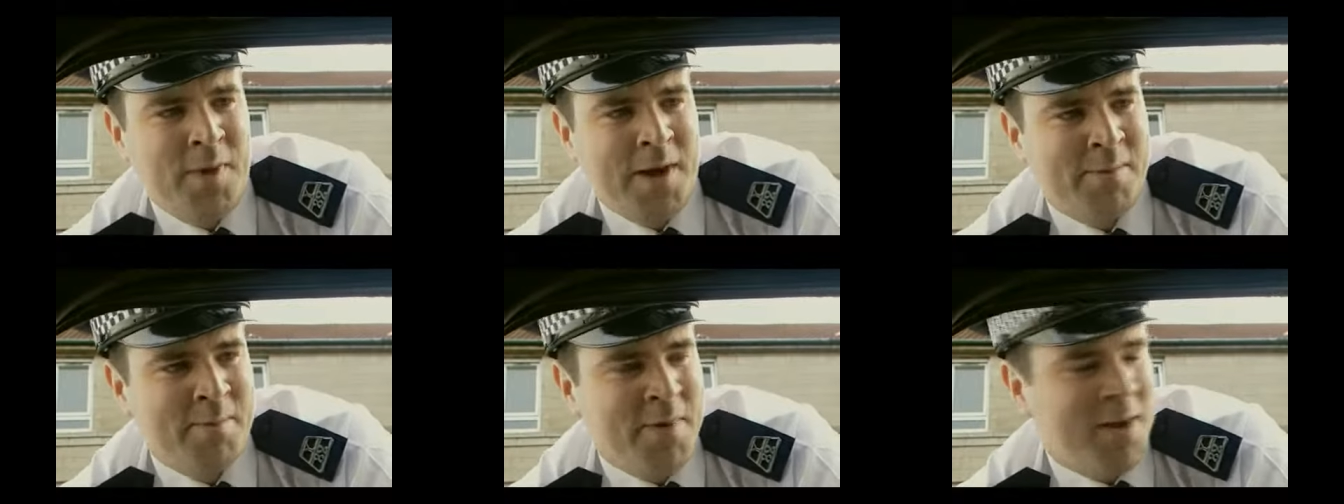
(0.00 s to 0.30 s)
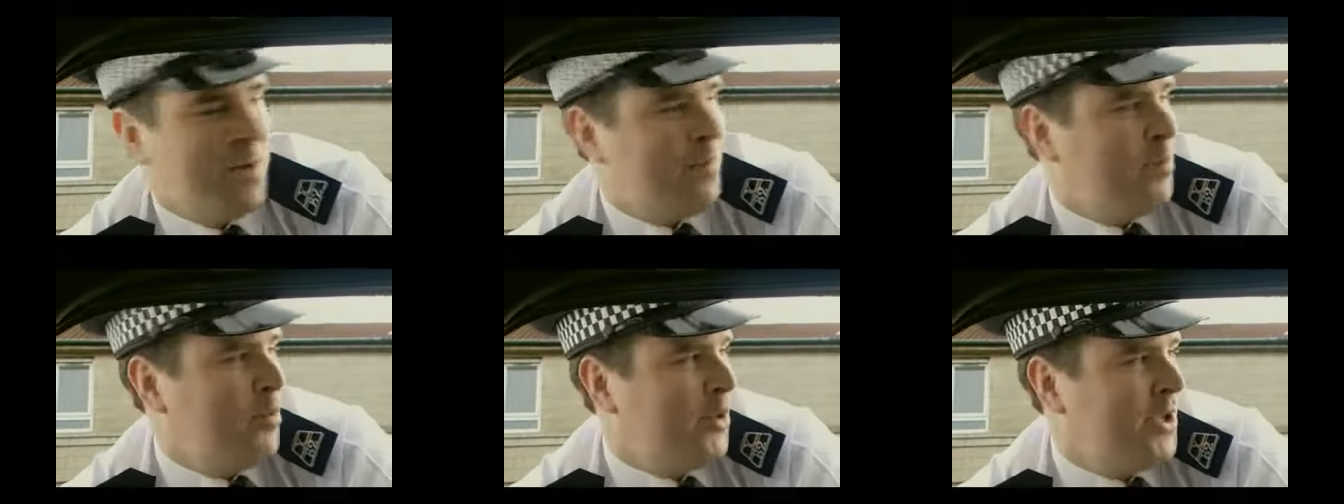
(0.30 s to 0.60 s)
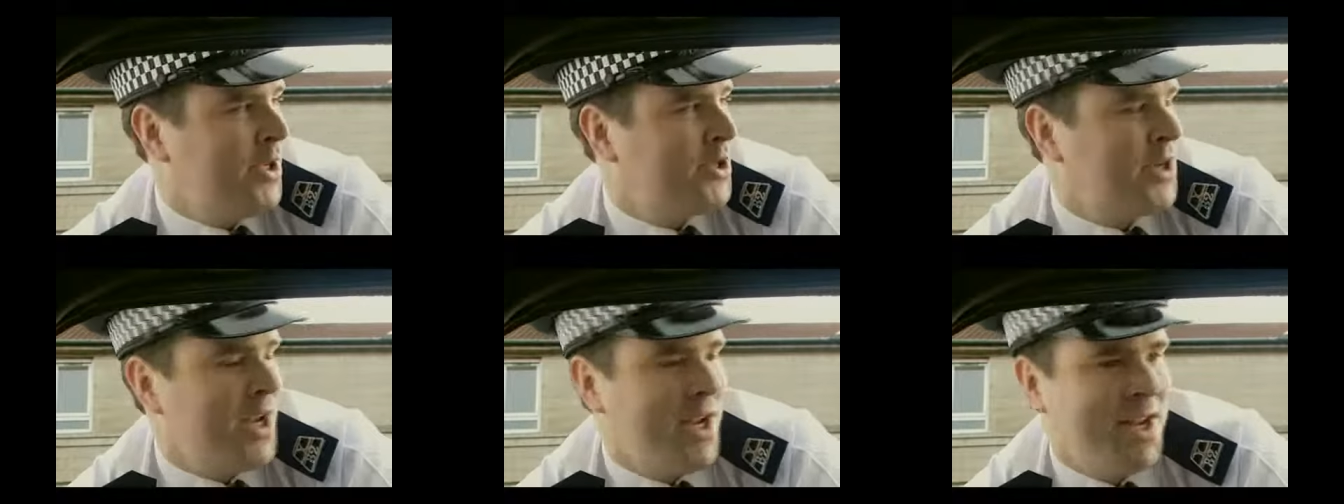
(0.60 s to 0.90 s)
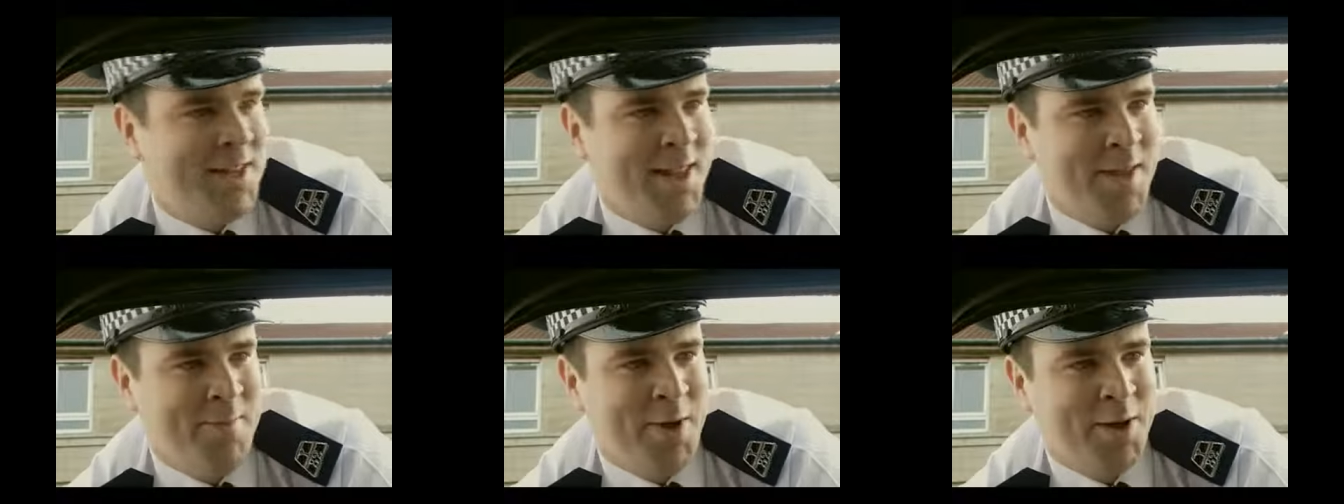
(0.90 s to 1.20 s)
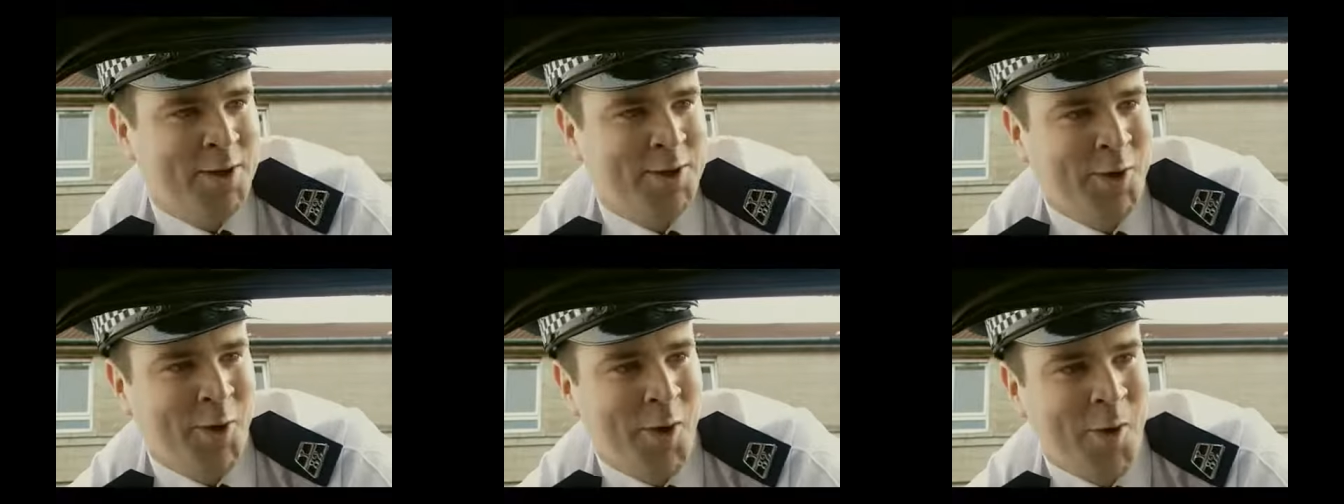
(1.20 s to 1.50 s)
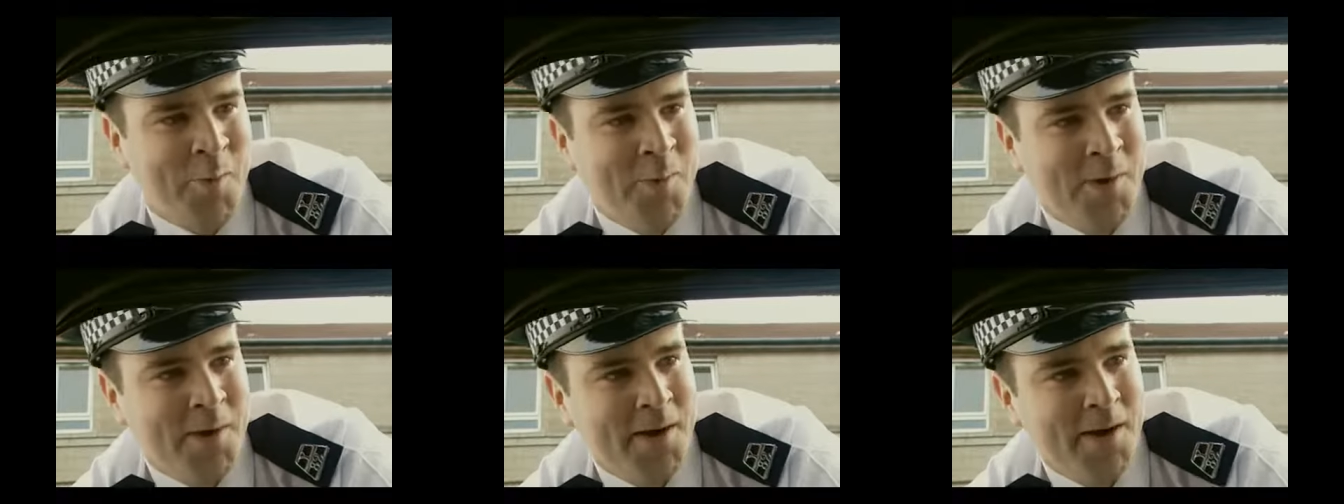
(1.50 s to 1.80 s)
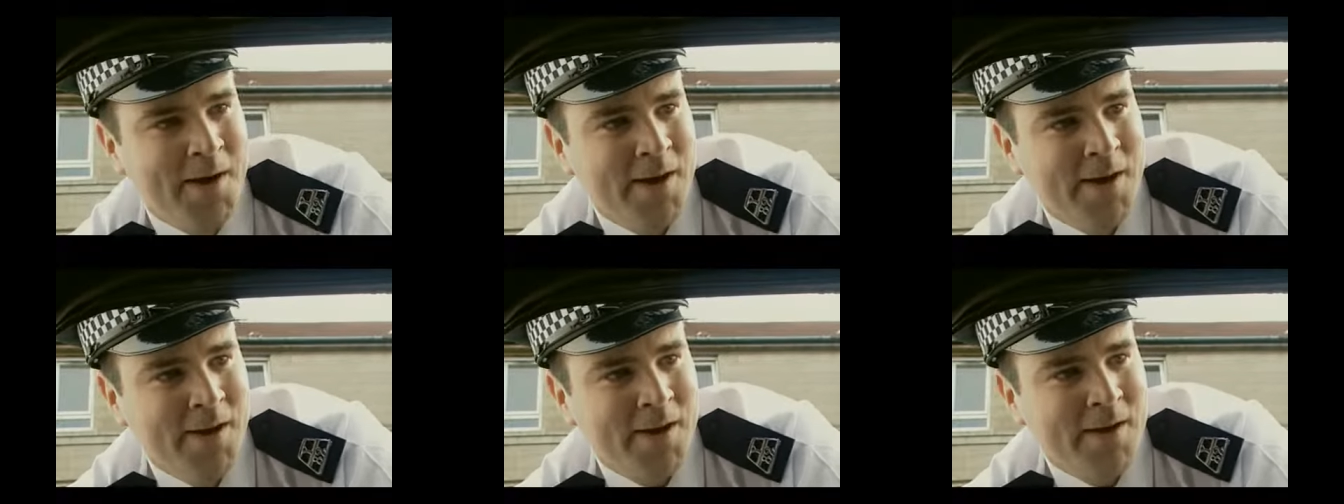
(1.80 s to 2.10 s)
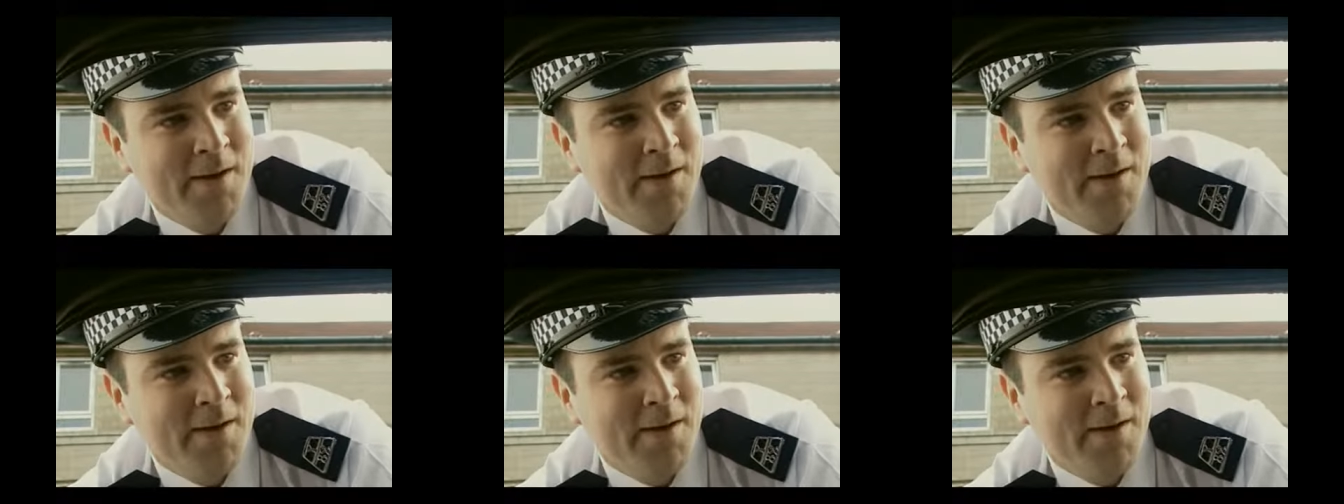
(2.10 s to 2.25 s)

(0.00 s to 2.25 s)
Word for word: on, big man, I'm only trying to do my job. If